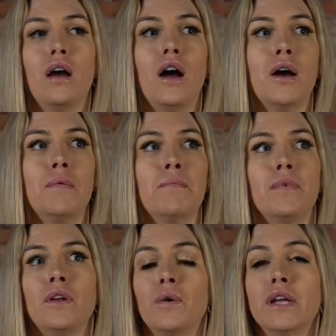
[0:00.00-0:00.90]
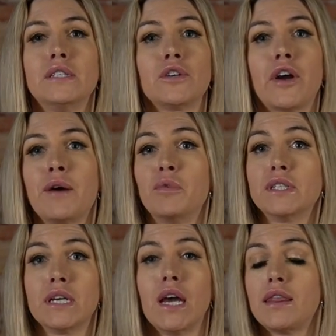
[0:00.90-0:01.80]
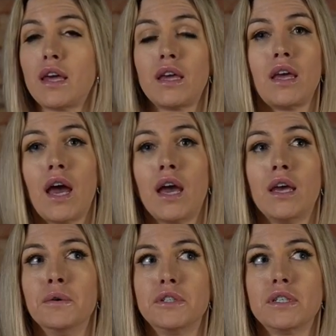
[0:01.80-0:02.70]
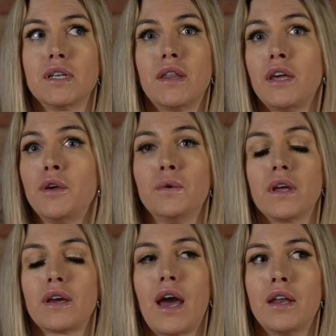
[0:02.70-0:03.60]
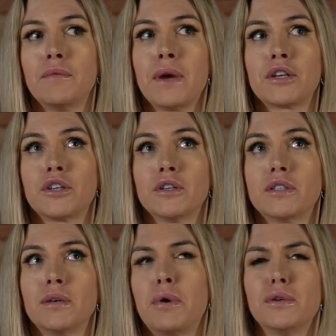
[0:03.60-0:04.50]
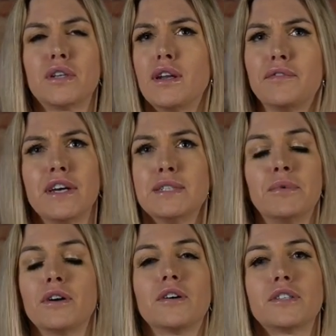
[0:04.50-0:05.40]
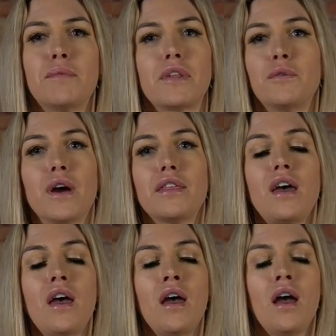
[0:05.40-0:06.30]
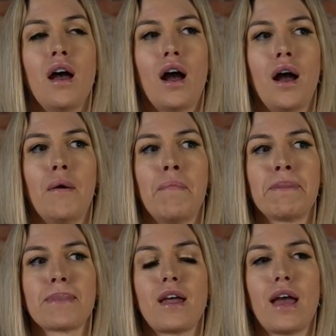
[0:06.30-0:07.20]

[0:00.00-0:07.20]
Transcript: Um, you know, Instagram wasn't a thing yet. It was just a thing you like edit pictures to post onto Facebook or something with. Um,